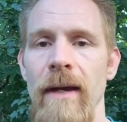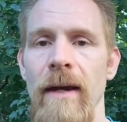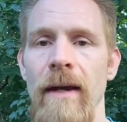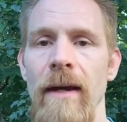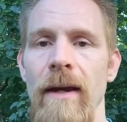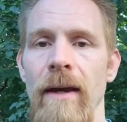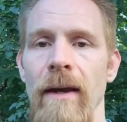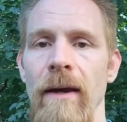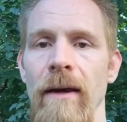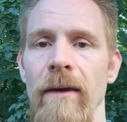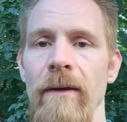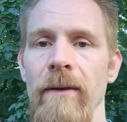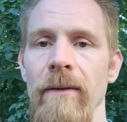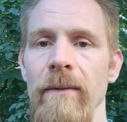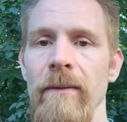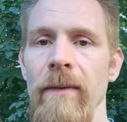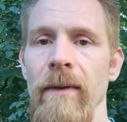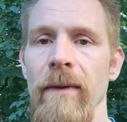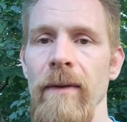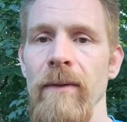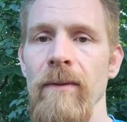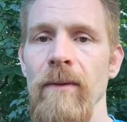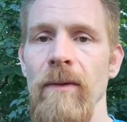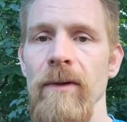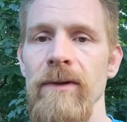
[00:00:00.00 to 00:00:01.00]

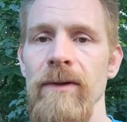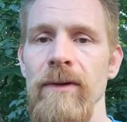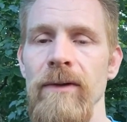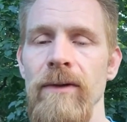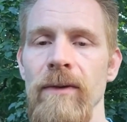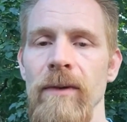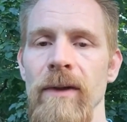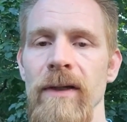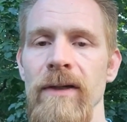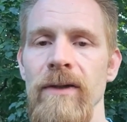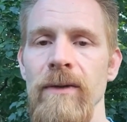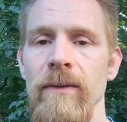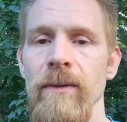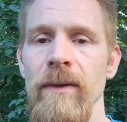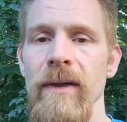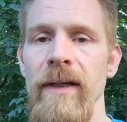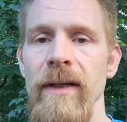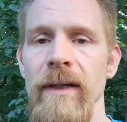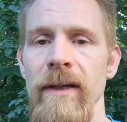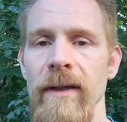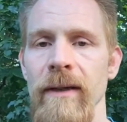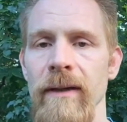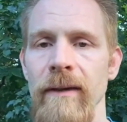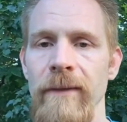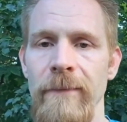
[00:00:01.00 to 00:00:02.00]
once or twice a
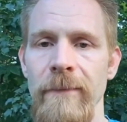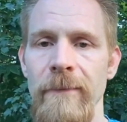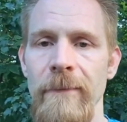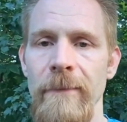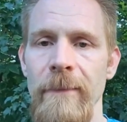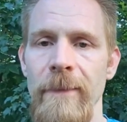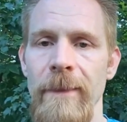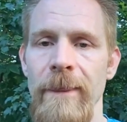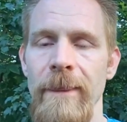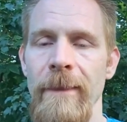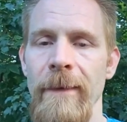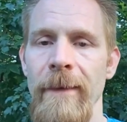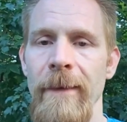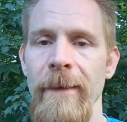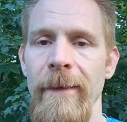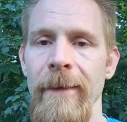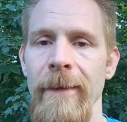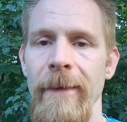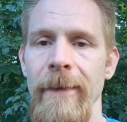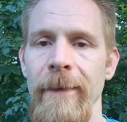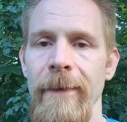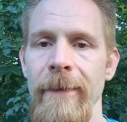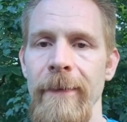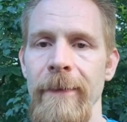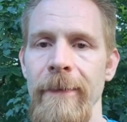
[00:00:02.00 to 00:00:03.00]
week,
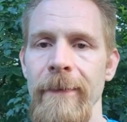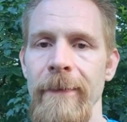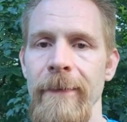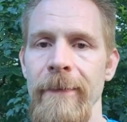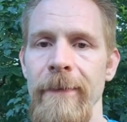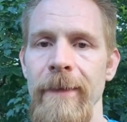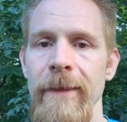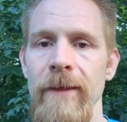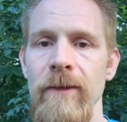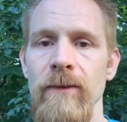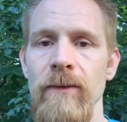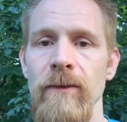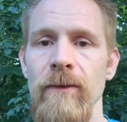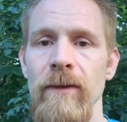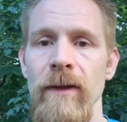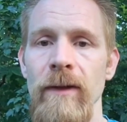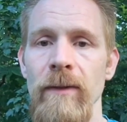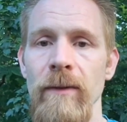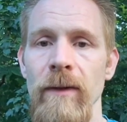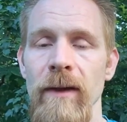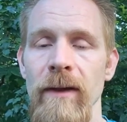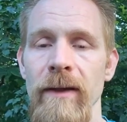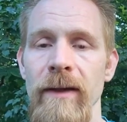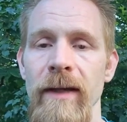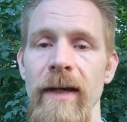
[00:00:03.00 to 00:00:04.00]
and they do really
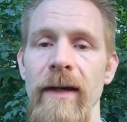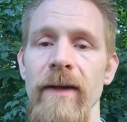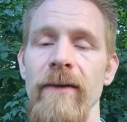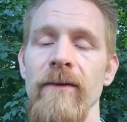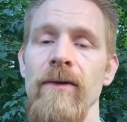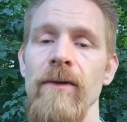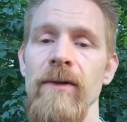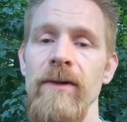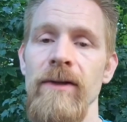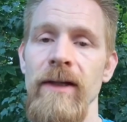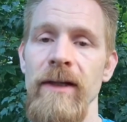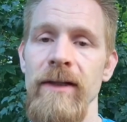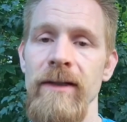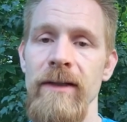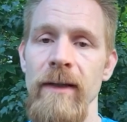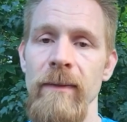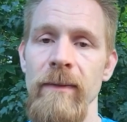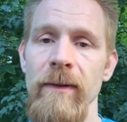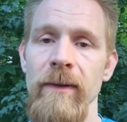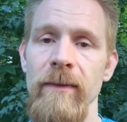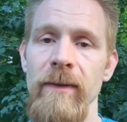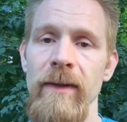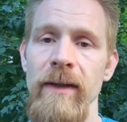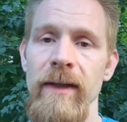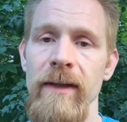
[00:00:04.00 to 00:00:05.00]
well in that. Of course, I
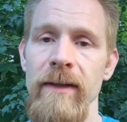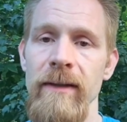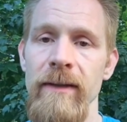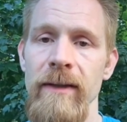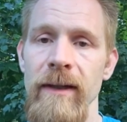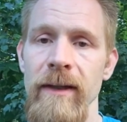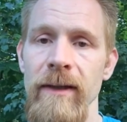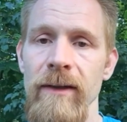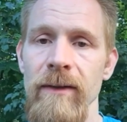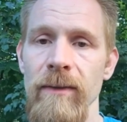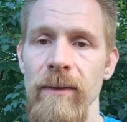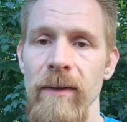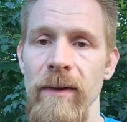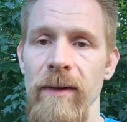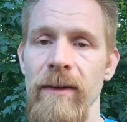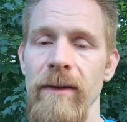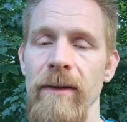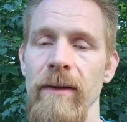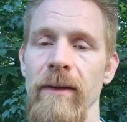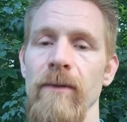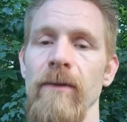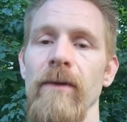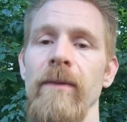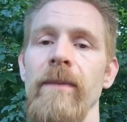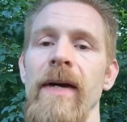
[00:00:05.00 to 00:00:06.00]
supplement the insects with
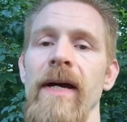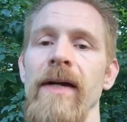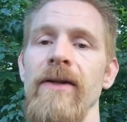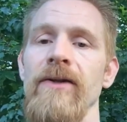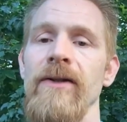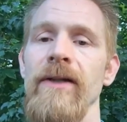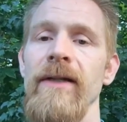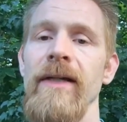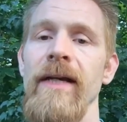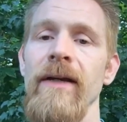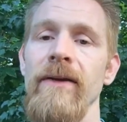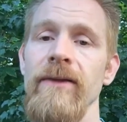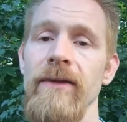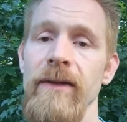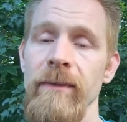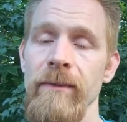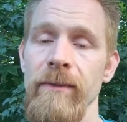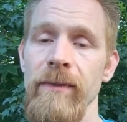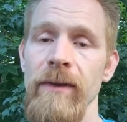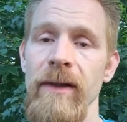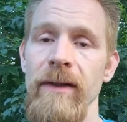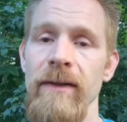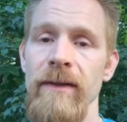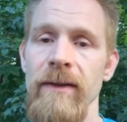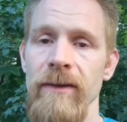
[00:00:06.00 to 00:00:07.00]
Rapashi Calcium
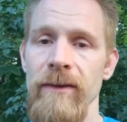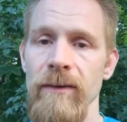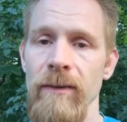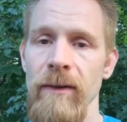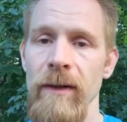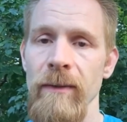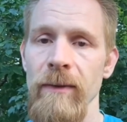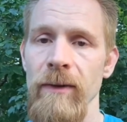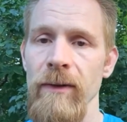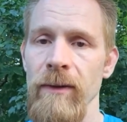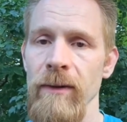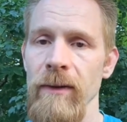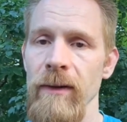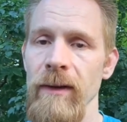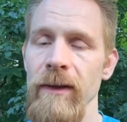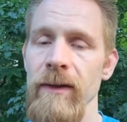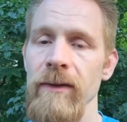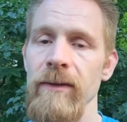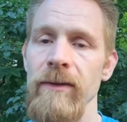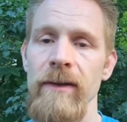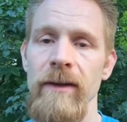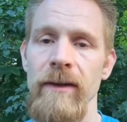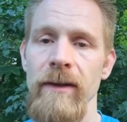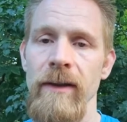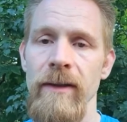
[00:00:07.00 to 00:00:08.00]
Plus is what I'm currently
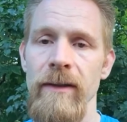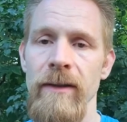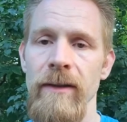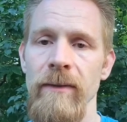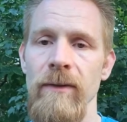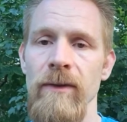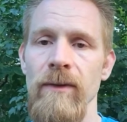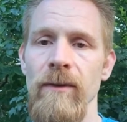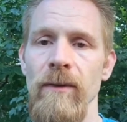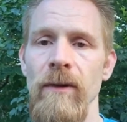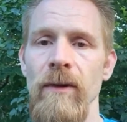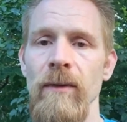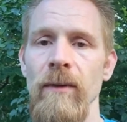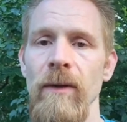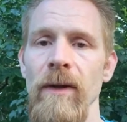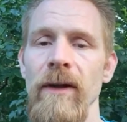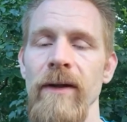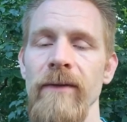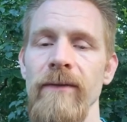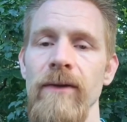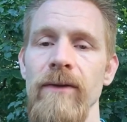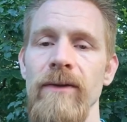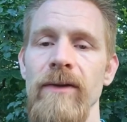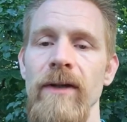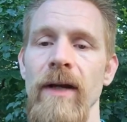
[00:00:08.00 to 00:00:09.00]
using. That seems to work well.
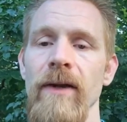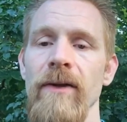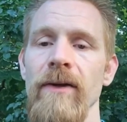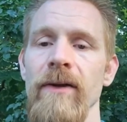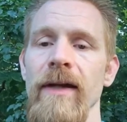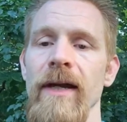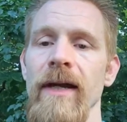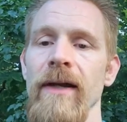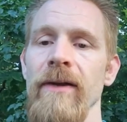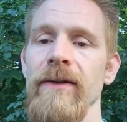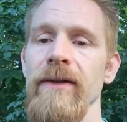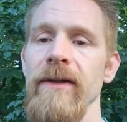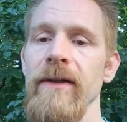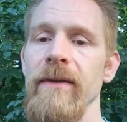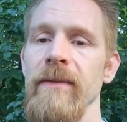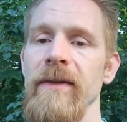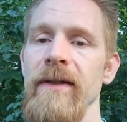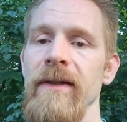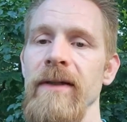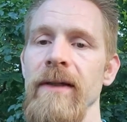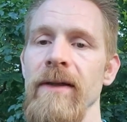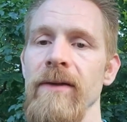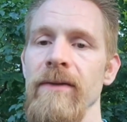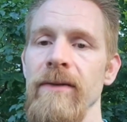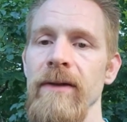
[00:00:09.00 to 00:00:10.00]
I've used other calcium
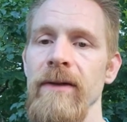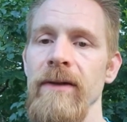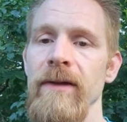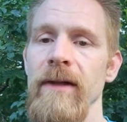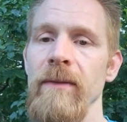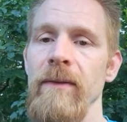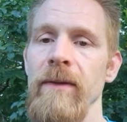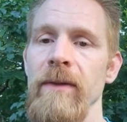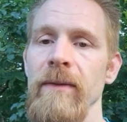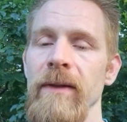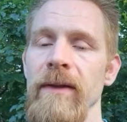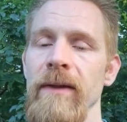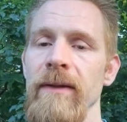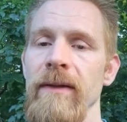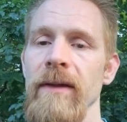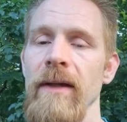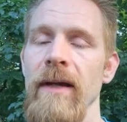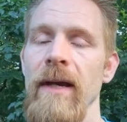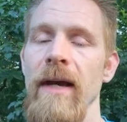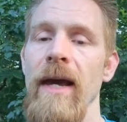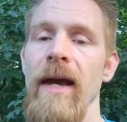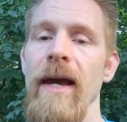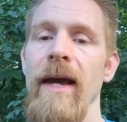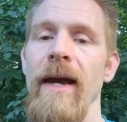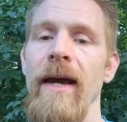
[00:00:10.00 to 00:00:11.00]
and D3 supplements
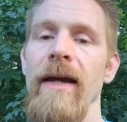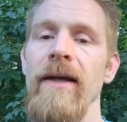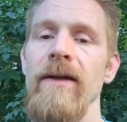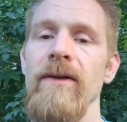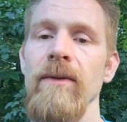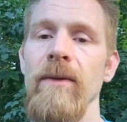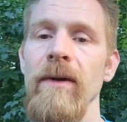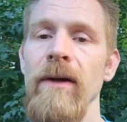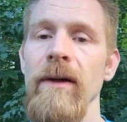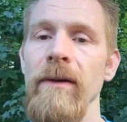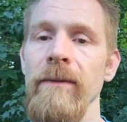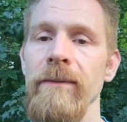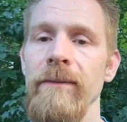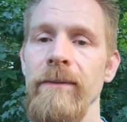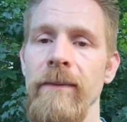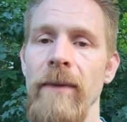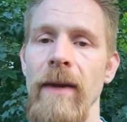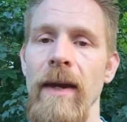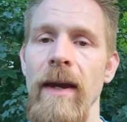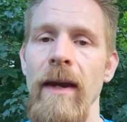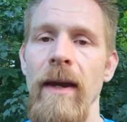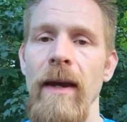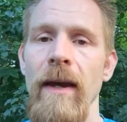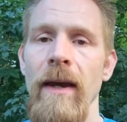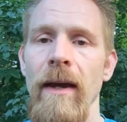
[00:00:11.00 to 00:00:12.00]
as well
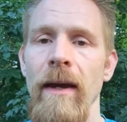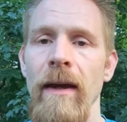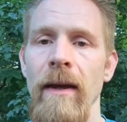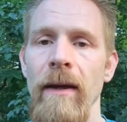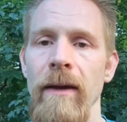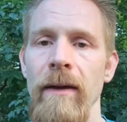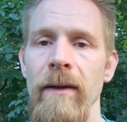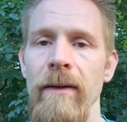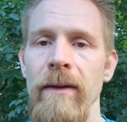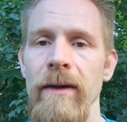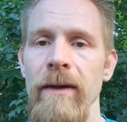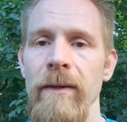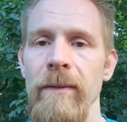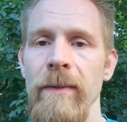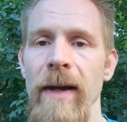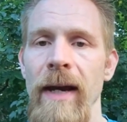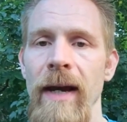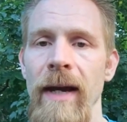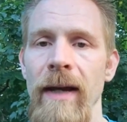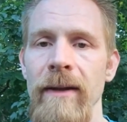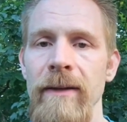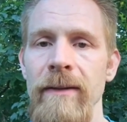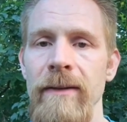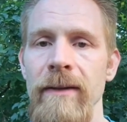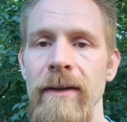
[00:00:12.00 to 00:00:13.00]
in the
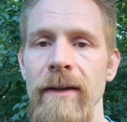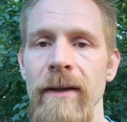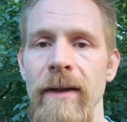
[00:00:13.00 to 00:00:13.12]
past.